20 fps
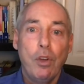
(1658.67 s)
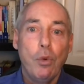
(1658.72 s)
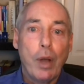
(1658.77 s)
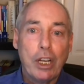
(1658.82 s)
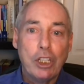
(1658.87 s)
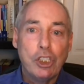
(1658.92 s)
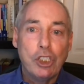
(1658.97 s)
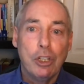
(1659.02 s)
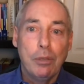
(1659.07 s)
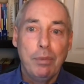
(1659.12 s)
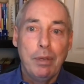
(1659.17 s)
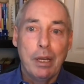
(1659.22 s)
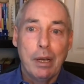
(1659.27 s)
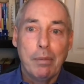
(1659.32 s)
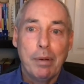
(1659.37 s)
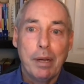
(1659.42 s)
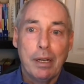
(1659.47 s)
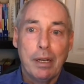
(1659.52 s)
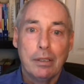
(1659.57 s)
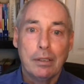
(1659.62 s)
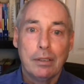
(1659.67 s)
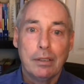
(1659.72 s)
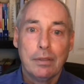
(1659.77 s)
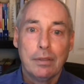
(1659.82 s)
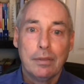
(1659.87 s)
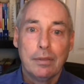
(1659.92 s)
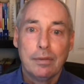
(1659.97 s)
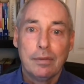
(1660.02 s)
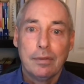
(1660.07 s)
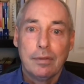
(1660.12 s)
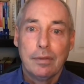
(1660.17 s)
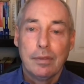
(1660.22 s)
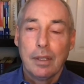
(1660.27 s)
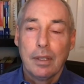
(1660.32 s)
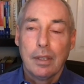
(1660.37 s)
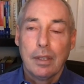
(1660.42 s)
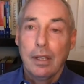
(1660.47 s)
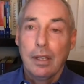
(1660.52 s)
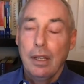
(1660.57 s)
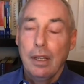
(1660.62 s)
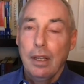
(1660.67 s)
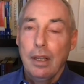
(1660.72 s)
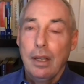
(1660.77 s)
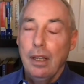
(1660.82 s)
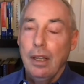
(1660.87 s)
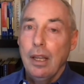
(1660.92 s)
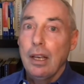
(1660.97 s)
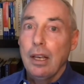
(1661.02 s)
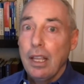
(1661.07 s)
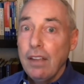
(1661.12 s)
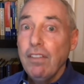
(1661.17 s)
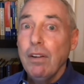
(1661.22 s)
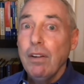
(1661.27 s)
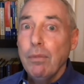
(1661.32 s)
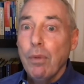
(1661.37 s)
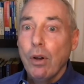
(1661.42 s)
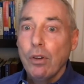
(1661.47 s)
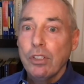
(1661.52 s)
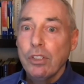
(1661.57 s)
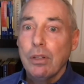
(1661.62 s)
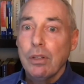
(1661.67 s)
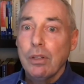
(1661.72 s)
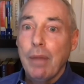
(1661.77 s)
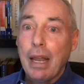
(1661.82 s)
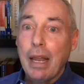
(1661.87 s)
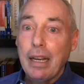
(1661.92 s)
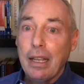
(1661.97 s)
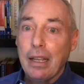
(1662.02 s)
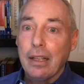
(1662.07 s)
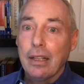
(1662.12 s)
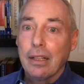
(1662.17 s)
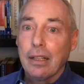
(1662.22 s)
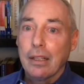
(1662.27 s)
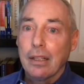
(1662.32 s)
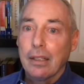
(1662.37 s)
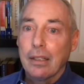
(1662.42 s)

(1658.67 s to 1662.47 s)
Wade should be upheld. And even many